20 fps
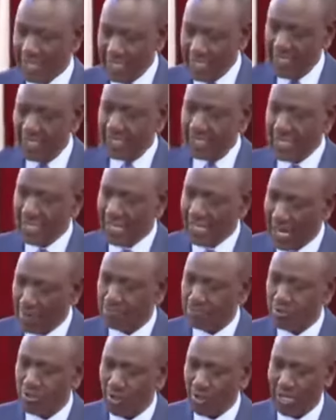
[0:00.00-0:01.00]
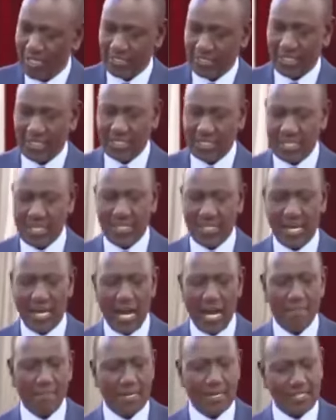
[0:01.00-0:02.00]
is encapsulated in the
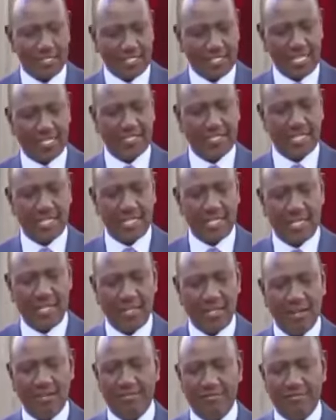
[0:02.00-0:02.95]
urban center